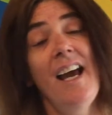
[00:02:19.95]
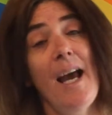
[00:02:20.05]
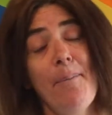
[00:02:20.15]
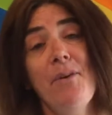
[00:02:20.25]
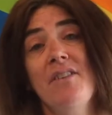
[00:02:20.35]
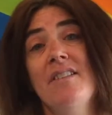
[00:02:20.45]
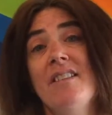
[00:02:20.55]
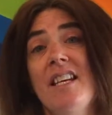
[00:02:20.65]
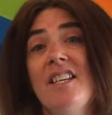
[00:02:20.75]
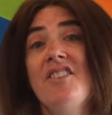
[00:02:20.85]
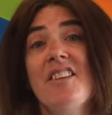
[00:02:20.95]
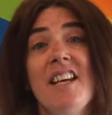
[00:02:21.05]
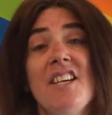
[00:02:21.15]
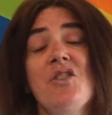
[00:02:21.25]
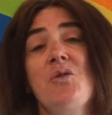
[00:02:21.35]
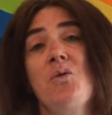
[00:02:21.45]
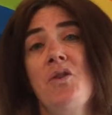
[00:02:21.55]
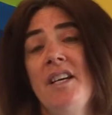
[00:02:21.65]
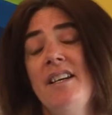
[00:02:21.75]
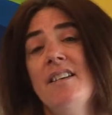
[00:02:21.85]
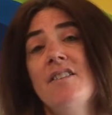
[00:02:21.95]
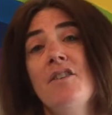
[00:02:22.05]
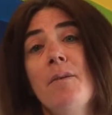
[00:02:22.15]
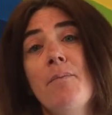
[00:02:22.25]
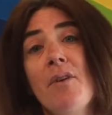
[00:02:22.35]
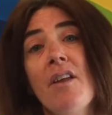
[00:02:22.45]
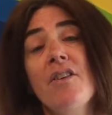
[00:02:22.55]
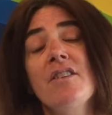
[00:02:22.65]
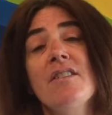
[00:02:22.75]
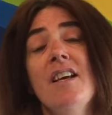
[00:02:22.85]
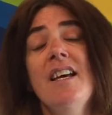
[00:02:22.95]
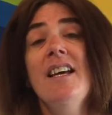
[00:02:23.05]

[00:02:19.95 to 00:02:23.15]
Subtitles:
happens in today's story, is that the brothers